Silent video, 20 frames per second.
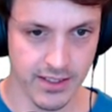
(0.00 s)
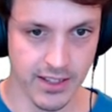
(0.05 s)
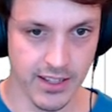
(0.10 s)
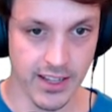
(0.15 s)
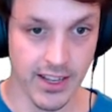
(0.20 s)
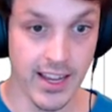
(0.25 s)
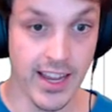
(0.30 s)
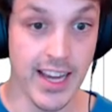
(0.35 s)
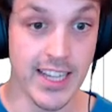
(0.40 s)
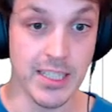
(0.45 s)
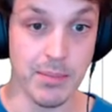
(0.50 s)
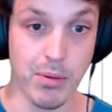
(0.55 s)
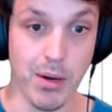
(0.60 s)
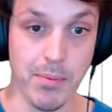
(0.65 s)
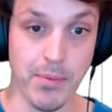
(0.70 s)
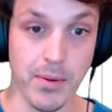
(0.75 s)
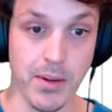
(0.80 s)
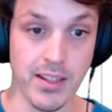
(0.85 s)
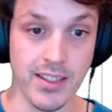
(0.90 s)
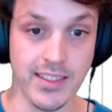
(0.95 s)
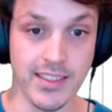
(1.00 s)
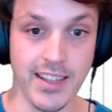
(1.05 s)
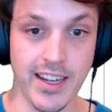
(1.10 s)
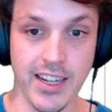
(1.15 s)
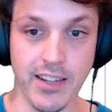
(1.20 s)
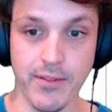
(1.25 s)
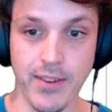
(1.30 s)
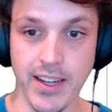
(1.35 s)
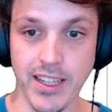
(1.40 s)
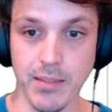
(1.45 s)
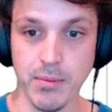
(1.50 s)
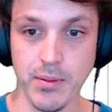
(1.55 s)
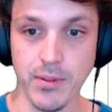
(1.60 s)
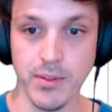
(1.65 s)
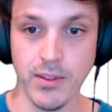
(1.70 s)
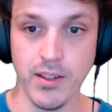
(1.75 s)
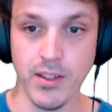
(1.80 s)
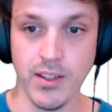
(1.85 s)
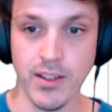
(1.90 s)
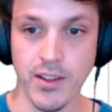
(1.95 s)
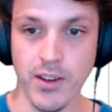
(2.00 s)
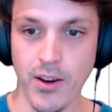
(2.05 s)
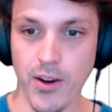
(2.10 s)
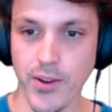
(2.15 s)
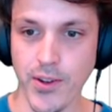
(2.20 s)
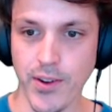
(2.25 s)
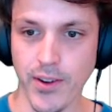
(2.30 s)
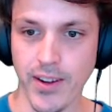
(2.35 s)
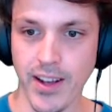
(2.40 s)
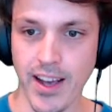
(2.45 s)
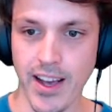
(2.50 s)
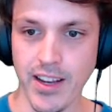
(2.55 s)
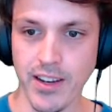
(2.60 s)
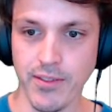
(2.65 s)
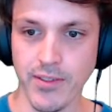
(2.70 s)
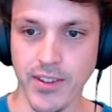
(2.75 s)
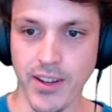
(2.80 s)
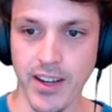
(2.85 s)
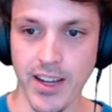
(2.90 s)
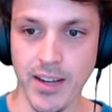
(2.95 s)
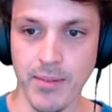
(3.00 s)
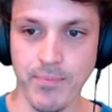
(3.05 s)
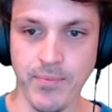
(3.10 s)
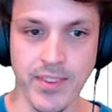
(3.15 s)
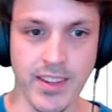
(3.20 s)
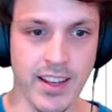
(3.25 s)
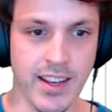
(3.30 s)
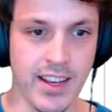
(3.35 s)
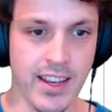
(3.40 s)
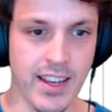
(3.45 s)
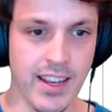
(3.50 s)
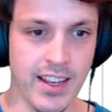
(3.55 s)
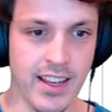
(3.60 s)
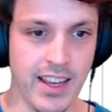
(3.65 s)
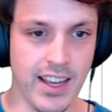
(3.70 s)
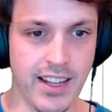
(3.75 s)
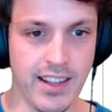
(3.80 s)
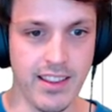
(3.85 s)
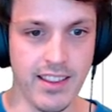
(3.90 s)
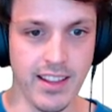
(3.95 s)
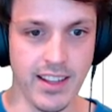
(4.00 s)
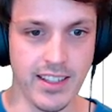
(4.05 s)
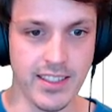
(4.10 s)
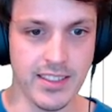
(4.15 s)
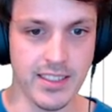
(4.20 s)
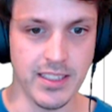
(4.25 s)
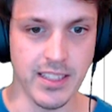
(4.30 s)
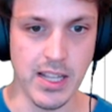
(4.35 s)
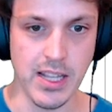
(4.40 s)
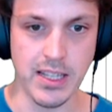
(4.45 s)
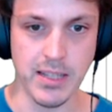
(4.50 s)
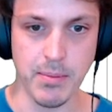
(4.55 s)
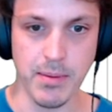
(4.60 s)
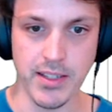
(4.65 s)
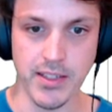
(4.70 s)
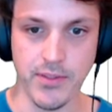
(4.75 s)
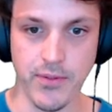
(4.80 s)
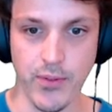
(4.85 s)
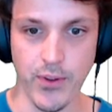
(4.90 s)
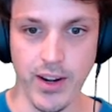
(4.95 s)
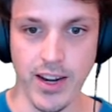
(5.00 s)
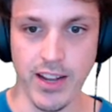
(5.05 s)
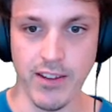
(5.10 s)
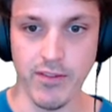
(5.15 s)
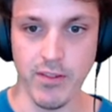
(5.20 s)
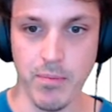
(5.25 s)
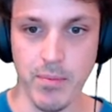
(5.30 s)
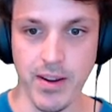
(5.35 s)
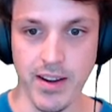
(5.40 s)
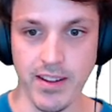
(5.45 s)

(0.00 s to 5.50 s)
here's a popular site available on your kind of time. It thinks that it's the best free alphabet.